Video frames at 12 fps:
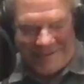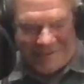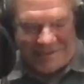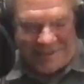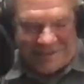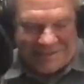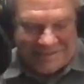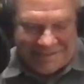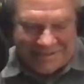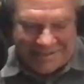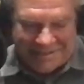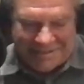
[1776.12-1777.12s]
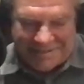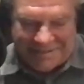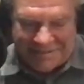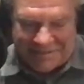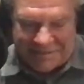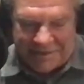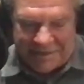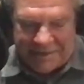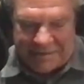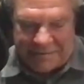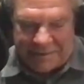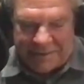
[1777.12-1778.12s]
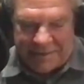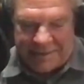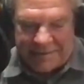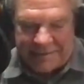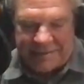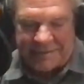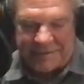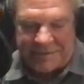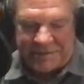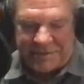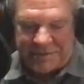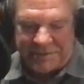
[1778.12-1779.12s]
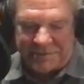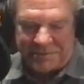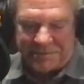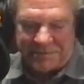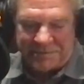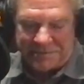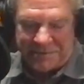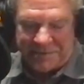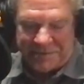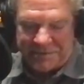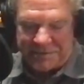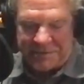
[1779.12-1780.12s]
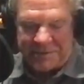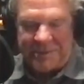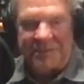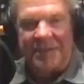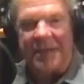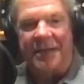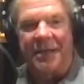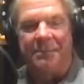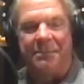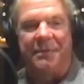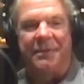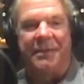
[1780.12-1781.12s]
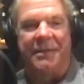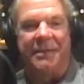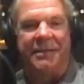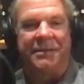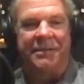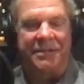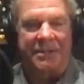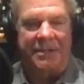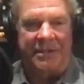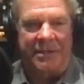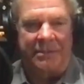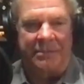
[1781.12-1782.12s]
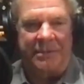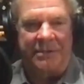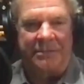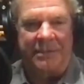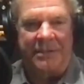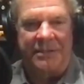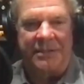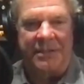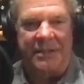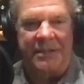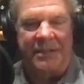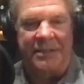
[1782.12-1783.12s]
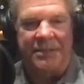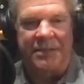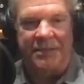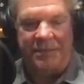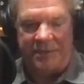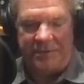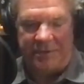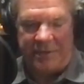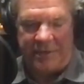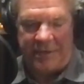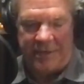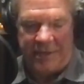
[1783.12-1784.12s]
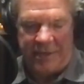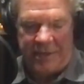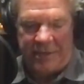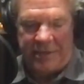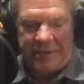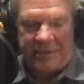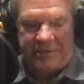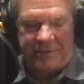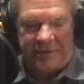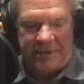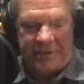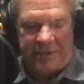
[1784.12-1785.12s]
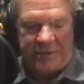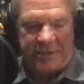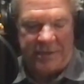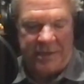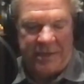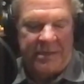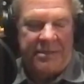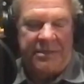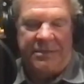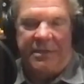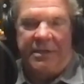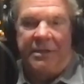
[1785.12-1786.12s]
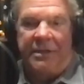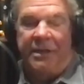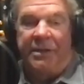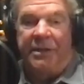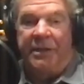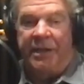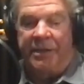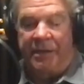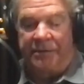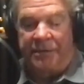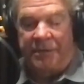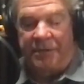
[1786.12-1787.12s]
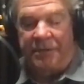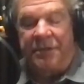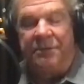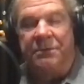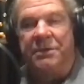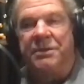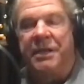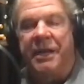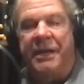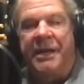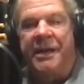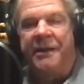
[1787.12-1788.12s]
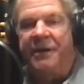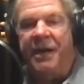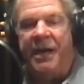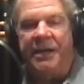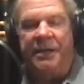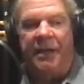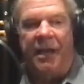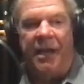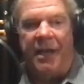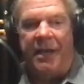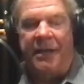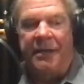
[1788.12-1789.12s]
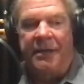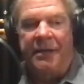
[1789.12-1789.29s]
So I just think it's great. Anyway, Alexis Jones was quite a story. She's got a couple entries in your book because I think she is doing different things. And she said another thing that I thought was interesting was she said, I never had to lie